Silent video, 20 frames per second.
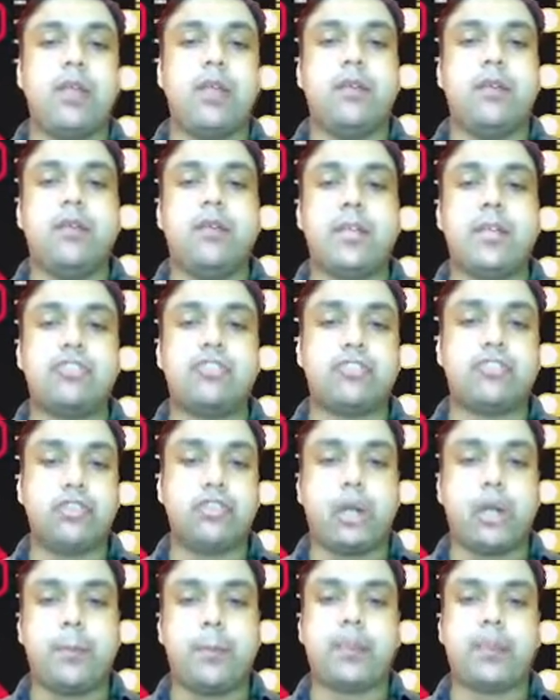will
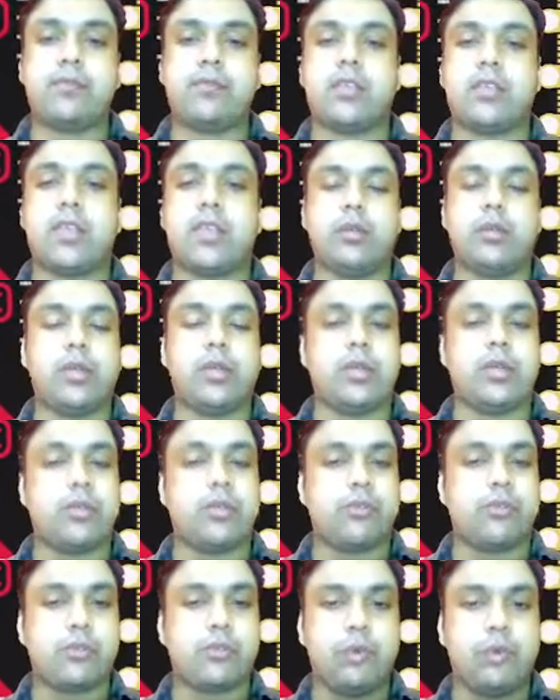stop executing
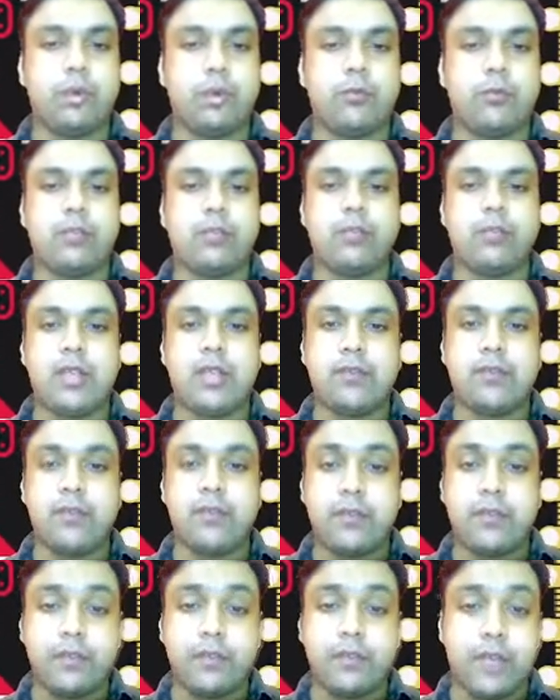this code which we
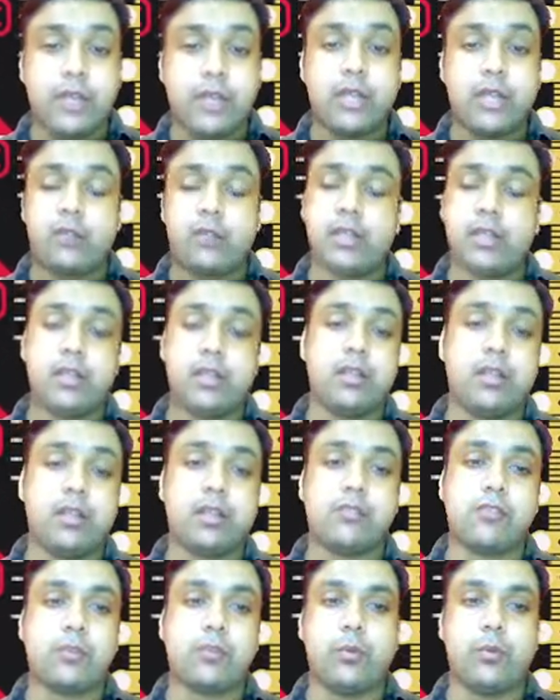have defined over here
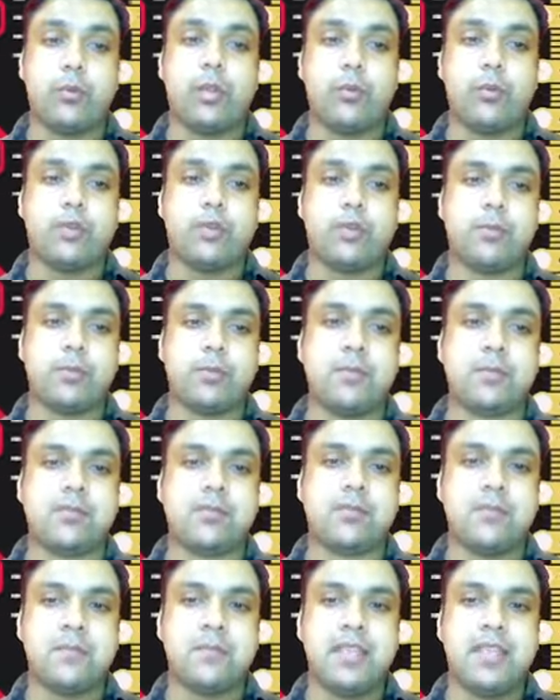in this coding workspace.